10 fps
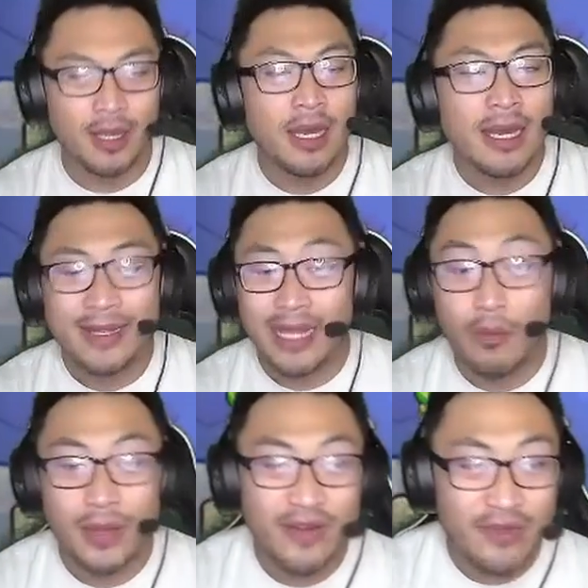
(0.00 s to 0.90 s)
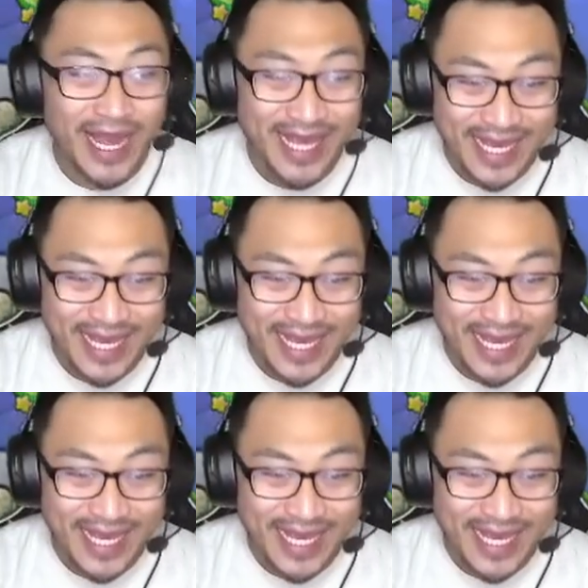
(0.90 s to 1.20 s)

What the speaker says: Now whenever I get